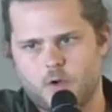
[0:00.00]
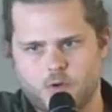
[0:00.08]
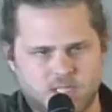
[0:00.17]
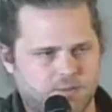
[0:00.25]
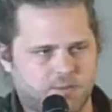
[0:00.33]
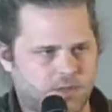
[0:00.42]

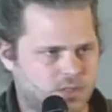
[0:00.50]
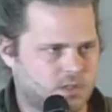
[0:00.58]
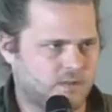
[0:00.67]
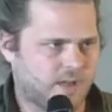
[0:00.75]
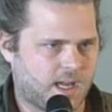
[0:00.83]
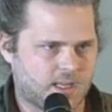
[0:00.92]
Whichever
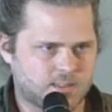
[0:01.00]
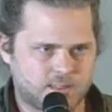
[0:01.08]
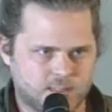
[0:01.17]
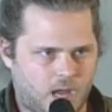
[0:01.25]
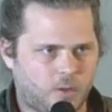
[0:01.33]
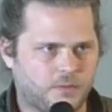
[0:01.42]
version of that
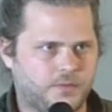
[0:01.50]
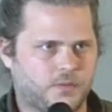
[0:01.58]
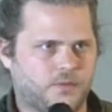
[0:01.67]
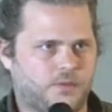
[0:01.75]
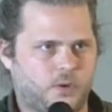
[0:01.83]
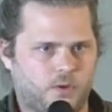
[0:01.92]
is
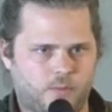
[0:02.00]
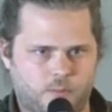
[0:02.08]
helpful for